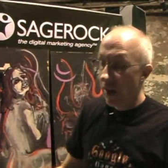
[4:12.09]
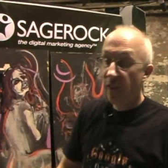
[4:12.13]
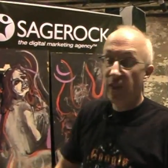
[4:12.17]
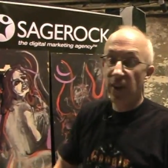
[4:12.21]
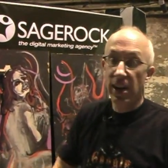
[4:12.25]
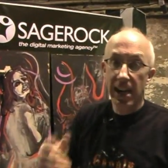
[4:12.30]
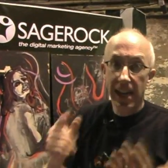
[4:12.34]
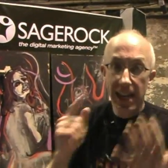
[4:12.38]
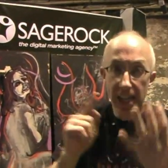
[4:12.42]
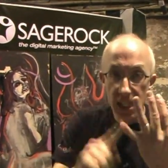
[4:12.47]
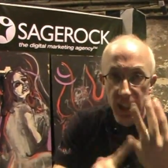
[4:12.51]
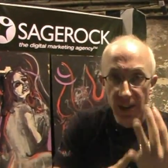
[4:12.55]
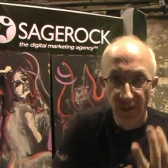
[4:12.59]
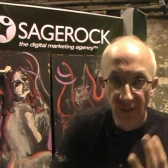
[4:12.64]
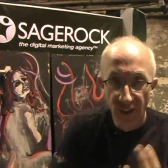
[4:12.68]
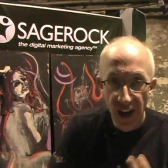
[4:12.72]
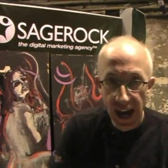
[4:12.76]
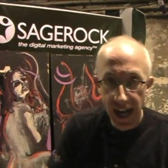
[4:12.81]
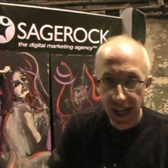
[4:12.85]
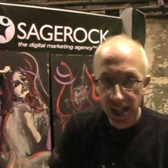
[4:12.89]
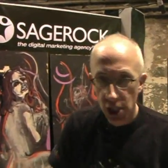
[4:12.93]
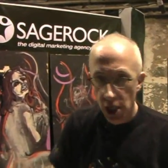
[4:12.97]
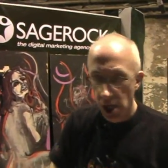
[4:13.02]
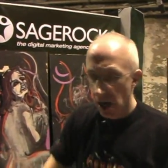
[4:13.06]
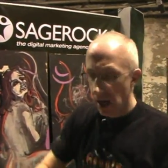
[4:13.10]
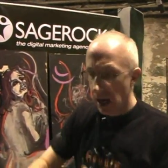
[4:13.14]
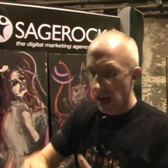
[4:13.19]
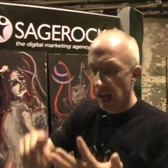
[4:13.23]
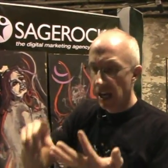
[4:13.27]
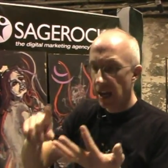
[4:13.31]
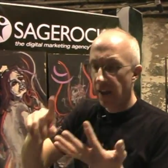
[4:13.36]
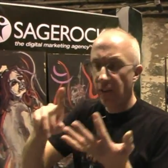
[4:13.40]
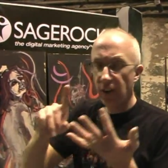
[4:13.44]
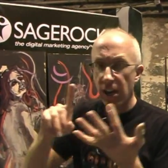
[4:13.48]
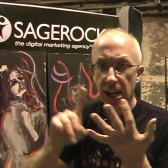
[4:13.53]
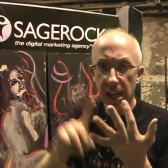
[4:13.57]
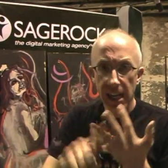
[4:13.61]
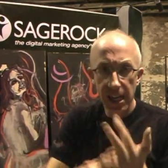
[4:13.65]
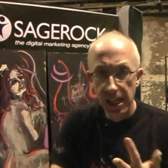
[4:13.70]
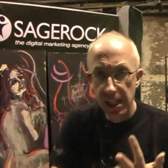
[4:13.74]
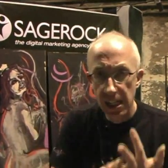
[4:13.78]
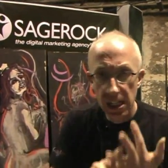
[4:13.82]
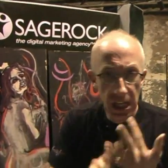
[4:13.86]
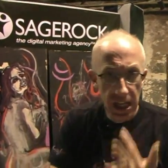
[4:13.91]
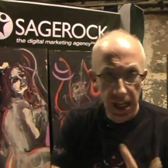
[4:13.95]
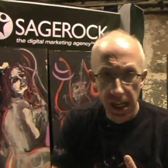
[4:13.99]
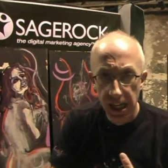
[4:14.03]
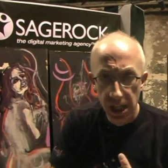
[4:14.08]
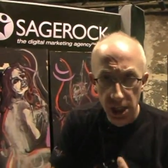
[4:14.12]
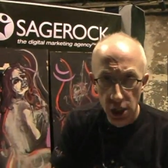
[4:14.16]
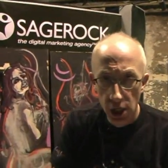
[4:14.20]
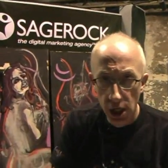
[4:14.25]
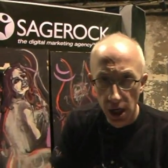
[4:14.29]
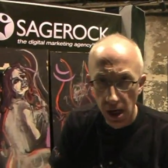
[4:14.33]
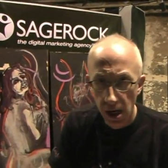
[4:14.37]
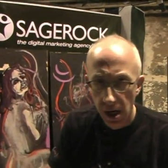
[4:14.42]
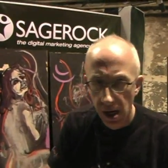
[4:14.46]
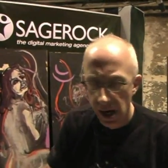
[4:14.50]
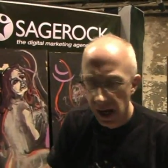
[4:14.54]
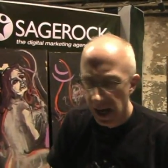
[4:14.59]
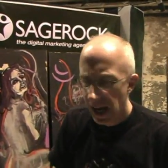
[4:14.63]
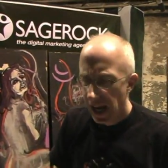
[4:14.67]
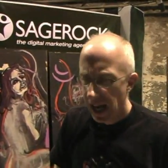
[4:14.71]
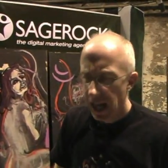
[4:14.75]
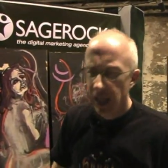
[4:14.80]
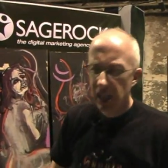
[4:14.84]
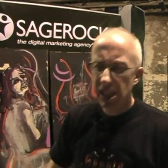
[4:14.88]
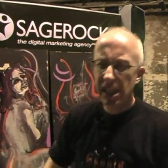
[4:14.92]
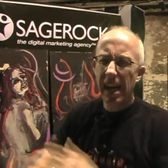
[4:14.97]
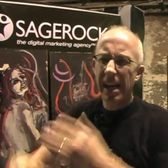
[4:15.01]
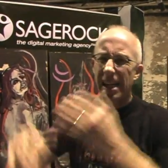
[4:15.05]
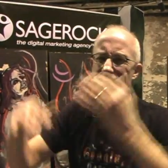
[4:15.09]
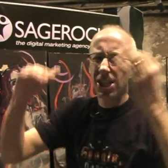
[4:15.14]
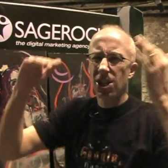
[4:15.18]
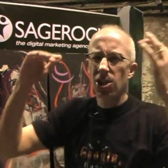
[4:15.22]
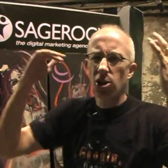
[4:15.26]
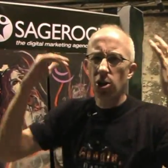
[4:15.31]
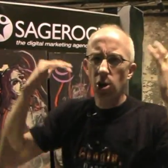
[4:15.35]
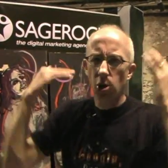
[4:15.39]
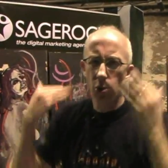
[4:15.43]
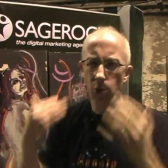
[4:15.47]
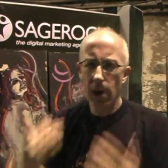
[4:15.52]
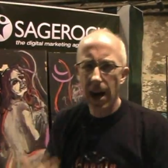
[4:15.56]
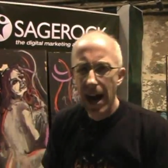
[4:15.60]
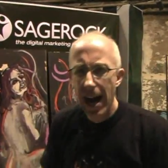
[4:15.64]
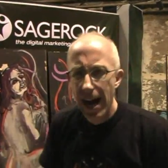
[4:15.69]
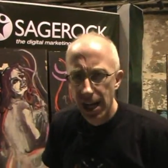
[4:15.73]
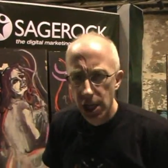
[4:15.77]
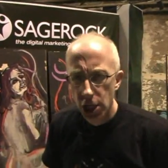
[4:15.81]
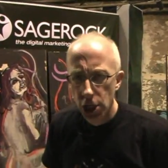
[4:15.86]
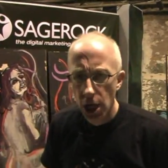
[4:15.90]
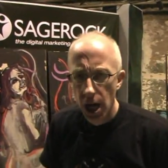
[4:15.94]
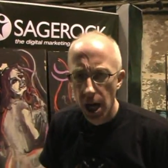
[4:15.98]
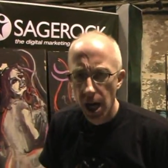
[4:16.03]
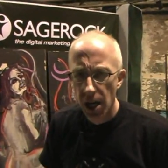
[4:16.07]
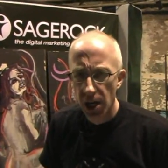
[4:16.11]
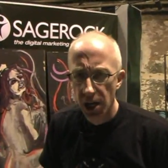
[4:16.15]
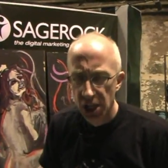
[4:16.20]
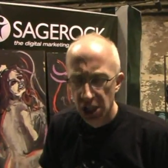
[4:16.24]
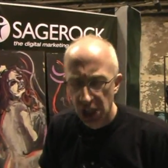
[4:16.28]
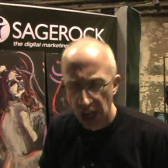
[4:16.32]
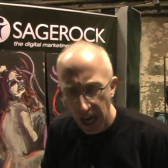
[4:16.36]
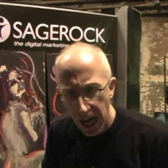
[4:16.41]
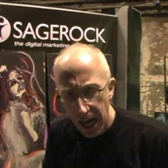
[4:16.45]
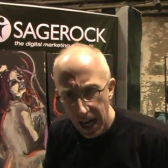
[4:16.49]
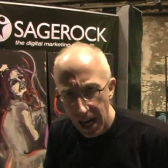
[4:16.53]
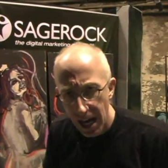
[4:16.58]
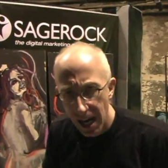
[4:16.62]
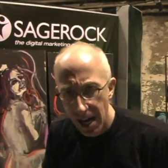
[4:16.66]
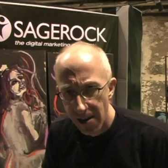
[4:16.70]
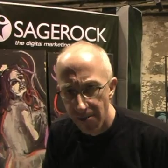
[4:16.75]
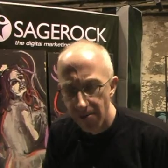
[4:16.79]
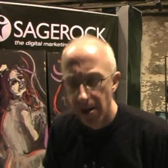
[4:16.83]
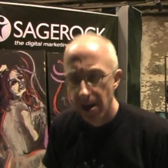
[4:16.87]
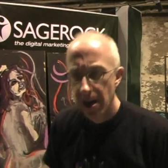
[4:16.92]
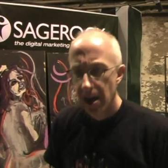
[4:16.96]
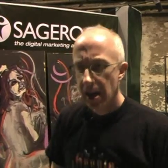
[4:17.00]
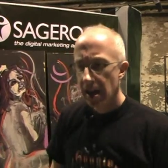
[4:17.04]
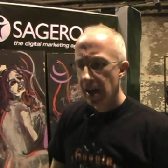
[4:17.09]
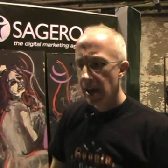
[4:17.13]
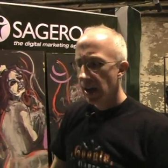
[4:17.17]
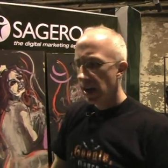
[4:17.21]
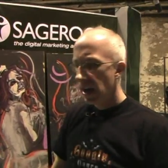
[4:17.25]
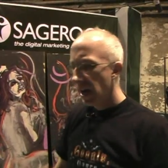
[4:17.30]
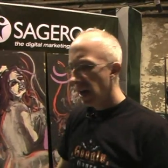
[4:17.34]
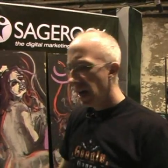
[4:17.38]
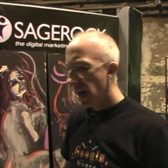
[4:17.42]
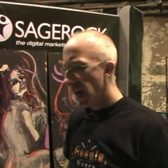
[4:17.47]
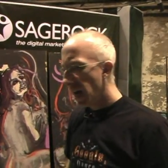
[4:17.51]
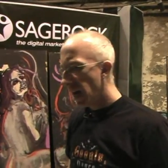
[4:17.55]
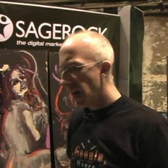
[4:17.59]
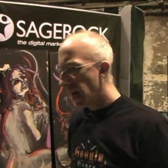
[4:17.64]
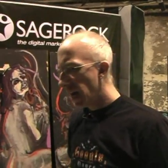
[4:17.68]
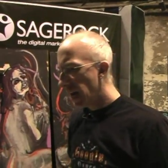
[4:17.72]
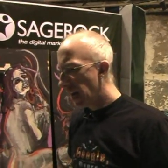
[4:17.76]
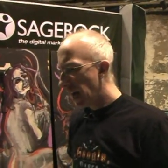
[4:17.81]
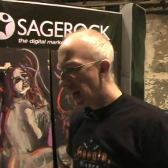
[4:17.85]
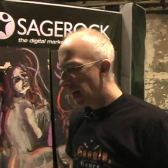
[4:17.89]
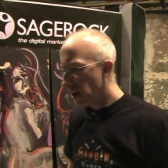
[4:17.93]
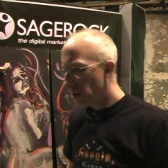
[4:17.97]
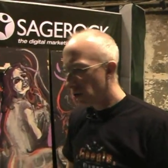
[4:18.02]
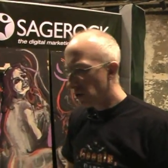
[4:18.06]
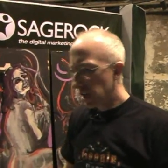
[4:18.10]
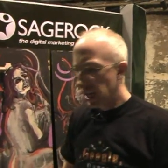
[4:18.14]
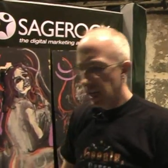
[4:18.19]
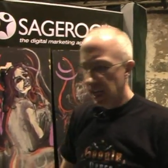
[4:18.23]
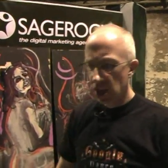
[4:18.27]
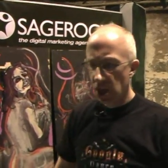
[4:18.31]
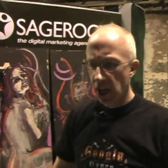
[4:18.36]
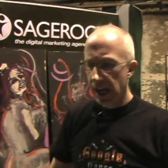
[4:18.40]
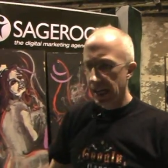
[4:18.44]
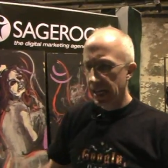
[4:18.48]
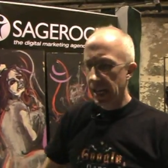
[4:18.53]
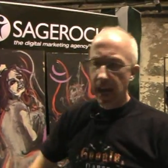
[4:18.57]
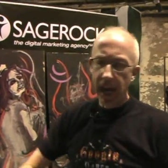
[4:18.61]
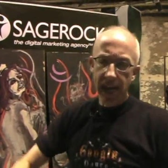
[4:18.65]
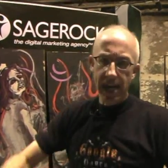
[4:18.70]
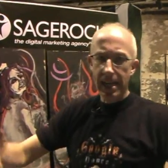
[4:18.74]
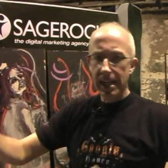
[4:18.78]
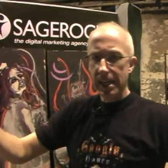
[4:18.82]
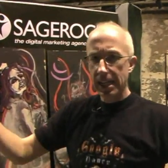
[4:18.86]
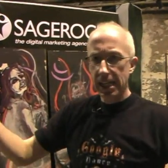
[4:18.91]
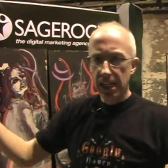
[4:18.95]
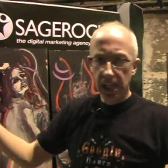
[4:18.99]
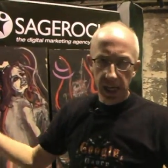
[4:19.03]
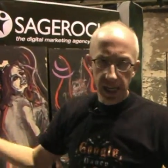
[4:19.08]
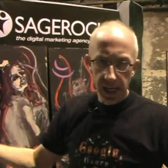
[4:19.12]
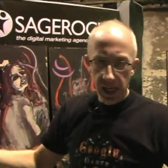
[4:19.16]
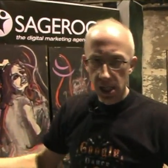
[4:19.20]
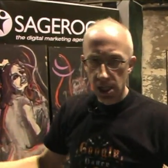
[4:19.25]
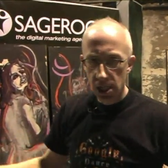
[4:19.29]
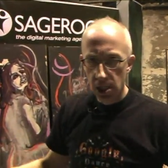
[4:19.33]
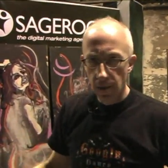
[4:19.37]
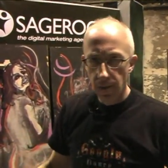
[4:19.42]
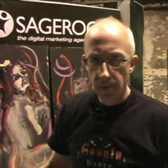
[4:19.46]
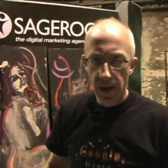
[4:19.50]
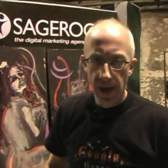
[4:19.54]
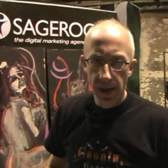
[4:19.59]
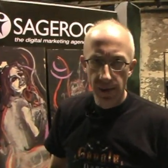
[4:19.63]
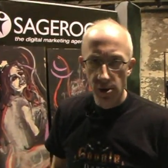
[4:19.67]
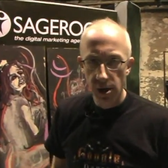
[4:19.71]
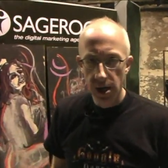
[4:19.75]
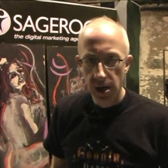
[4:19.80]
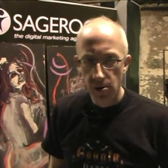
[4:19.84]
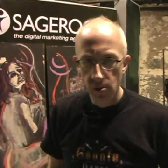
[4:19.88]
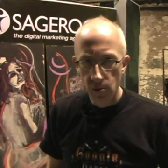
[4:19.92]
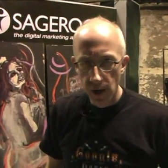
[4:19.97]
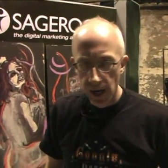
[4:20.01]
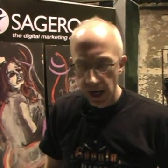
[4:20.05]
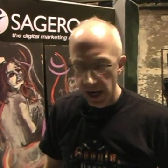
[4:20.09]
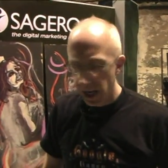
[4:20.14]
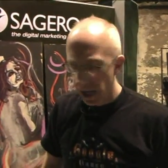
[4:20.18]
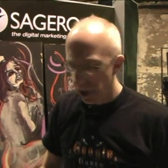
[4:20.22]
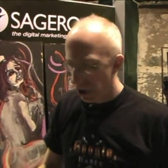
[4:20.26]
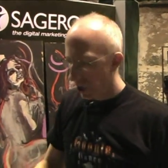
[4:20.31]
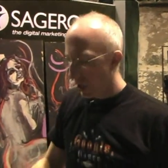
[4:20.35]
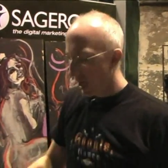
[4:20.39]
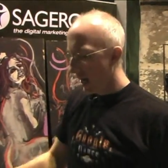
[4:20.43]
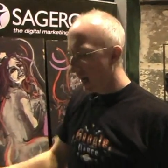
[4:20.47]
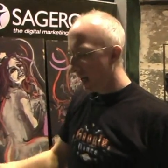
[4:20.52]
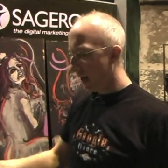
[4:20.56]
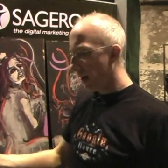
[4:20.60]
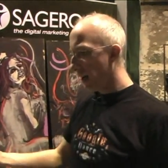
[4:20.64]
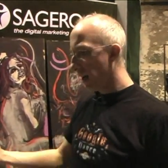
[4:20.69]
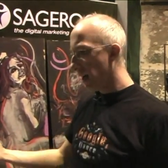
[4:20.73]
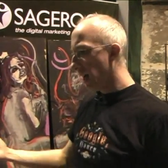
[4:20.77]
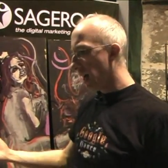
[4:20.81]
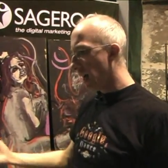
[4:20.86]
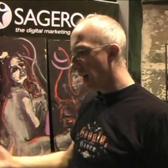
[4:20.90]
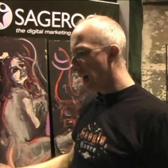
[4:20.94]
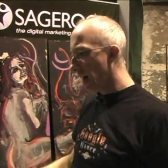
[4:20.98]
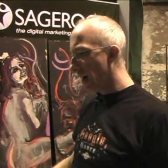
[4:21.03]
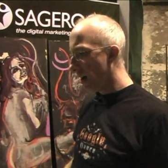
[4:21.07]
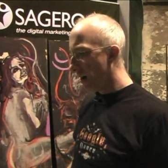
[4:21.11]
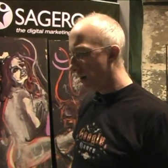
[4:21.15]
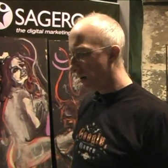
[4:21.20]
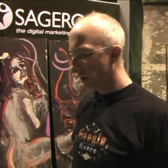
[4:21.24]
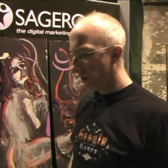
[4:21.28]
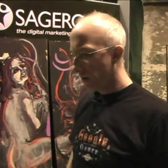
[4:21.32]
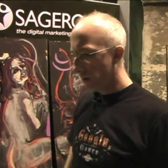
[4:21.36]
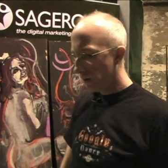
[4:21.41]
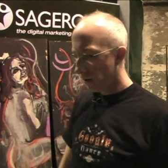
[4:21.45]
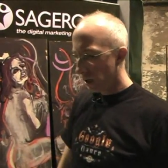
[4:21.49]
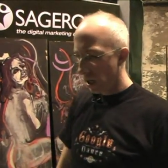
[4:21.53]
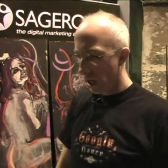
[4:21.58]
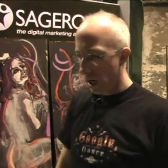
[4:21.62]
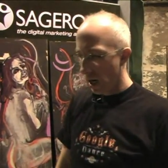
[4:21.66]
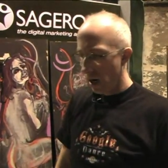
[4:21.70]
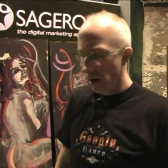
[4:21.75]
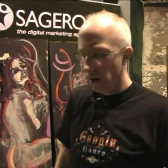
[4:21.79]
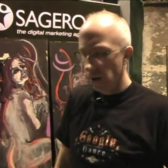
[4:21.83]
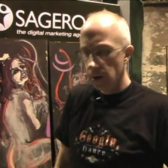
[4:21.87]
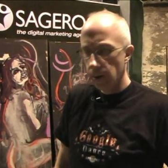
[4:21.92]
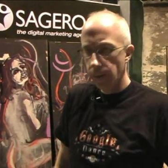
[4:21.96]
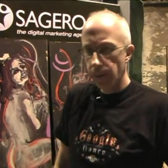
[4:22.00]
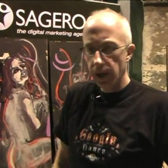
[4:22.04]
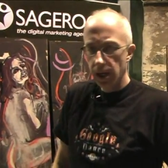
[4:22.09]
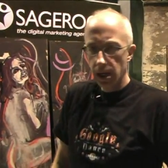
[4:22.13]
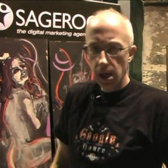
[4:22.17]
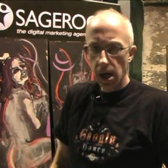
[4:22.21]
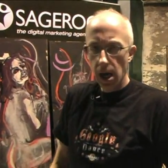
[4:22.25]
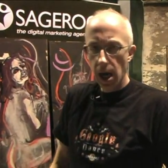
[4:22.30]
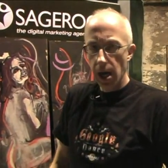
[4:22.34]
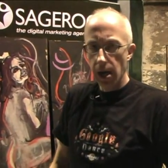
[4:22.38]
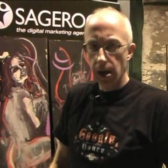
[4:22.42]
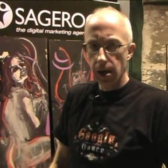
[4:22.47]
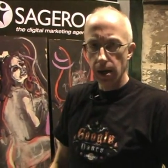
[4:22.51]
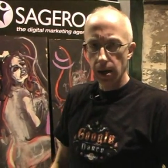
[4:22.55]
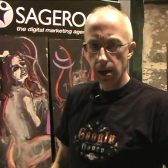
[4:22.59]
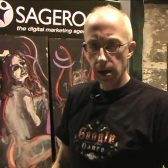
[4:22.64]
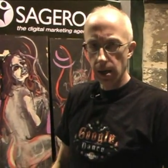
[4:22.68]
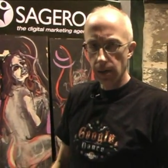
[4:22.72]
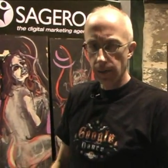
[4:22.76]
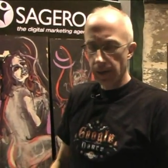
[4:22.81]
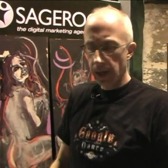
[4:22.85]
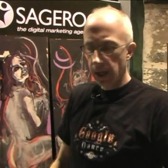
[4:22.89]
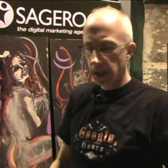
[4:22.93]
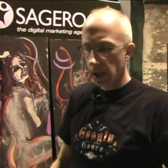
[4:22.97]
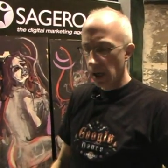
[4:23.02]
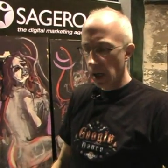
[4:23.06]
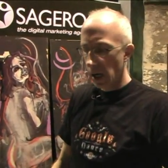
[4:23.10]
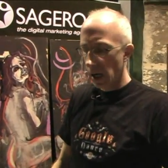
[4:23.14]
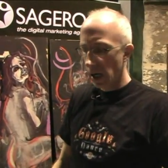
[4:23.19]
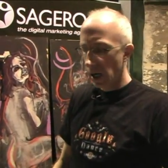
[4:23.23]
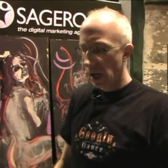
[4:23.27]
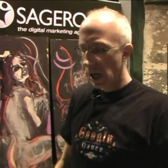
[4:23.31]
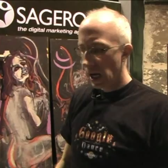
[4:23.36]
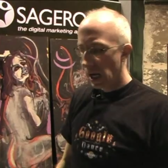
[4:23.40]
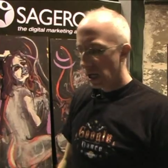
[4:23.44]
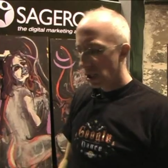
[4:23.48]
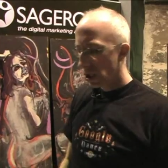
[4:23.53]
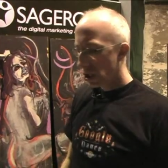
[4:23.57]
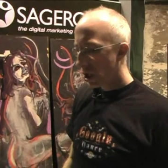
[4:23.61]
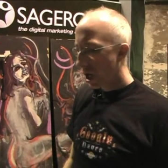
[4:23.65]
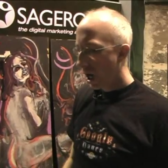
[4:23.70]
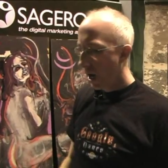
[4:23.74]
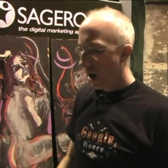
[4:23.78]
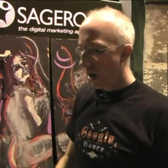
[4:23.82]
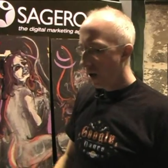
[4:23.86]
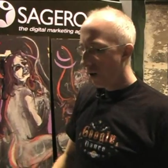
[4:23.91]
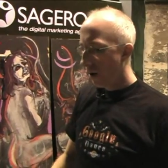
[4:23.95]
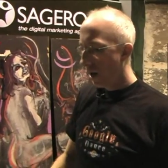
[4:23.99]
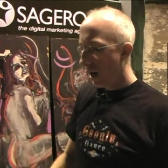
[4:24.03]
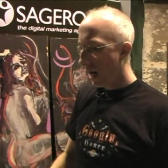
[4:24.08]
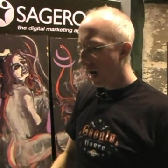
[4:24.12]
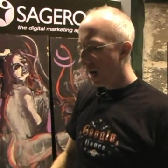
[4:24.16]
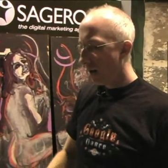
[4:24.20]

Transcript: if it is faster and if it is easier and it doesn't crash all the time, and I don't need like 8 gigs of memory to run it, then, you know, it'll be good. It'll be good. So,